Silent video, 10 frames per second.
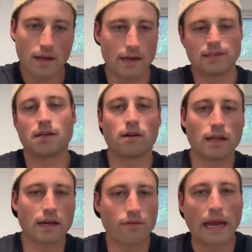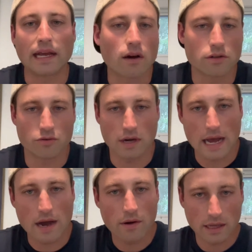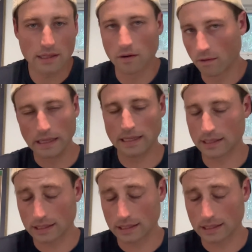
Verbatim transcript: And it's on like eight hundred now. And I literally,